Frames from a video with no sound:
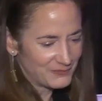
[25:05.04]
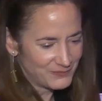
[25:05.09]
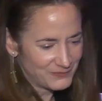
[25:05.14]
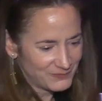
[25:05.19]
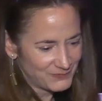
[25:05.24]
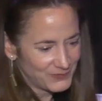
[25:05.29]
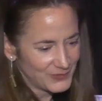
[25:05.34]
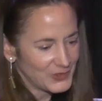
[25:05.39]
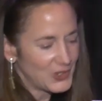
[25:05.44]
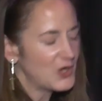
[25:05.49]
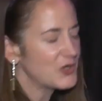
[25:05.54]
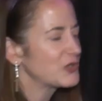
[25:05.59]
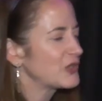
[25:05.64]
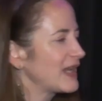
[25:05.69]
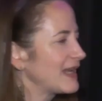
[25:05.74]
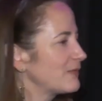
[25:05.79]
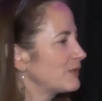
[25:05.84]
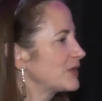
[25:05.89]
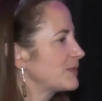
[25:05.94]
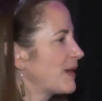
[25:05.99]
for large
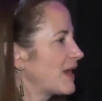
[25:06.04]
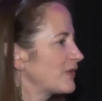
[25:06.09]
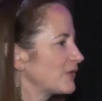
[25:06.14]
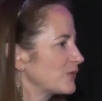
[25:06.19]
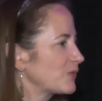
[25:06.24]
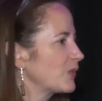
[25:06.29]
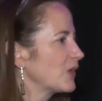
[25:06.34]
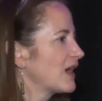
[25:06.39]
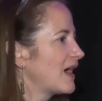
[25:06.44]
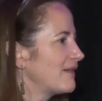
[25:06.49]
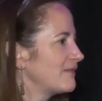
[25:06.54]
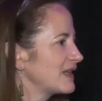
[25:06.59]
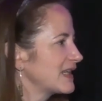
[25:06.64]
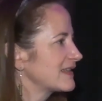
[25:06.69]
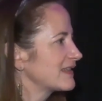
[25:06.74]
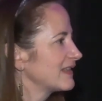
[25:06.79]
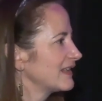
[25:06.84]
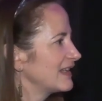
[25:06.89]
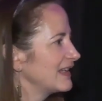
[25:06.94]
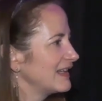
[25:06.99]
language models, we're
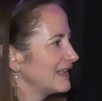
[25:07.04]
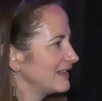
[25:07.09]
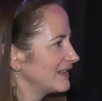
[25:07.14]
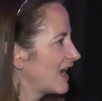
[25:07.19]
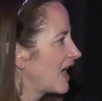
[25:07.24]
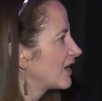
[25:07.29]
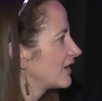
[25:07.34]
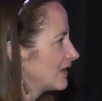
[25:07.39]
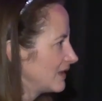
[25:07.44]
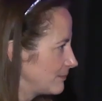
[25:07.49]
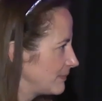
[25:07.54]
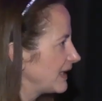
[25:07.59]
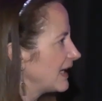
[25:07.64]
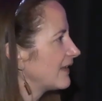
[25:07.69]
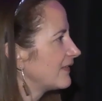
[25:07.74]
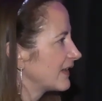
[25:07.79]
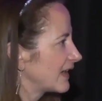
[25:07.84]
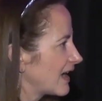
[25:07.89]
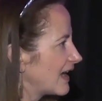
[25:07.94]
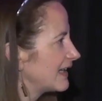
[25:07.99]
obviously not going to be on
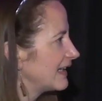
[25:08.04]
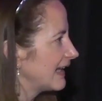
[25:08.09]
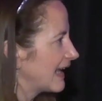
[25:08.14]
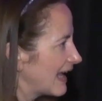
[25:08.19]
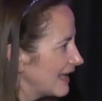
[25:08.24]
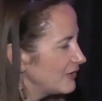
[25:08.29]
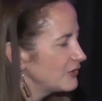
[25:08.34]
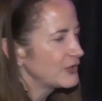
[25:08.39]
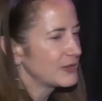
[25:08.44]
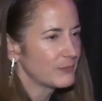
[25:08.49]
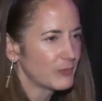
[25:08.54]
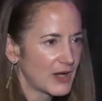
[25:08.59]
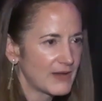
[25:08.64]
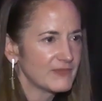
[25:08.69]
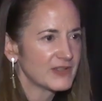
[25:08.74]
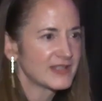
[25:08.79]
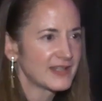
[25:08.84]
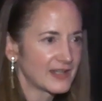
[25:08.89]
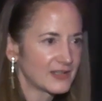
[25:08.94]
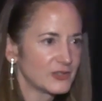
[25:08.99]
the cutting edge. The private
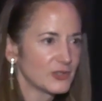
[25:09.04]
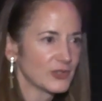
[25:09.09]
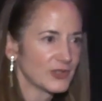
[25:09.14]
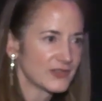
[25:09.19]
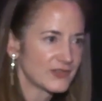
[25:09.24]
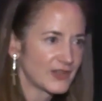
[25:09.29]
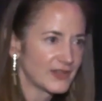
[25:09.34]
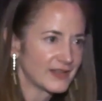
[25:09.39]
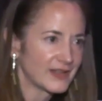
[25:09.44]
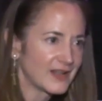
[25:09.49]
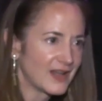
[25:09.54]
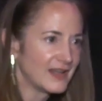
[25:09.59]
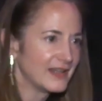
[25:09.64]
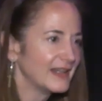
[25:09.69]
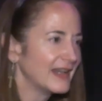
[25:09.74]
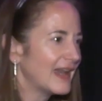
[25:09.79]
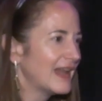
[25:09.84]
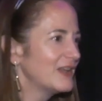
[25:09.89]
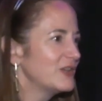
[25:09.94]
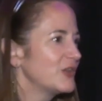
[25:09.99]
sector is on the cutting
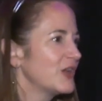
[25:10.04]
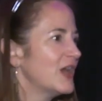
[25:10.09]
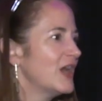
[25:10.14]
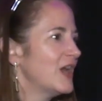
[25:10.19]
edge.